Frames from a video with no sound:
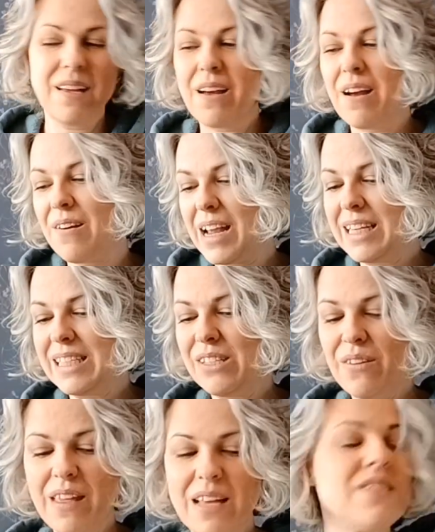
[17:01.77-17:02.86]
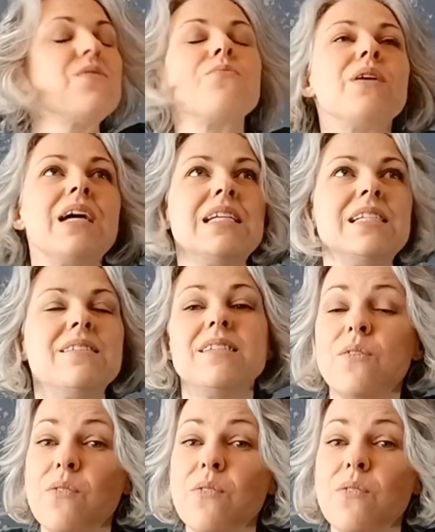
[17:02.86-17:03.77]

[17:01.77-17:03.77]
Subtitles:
all right. So that's what so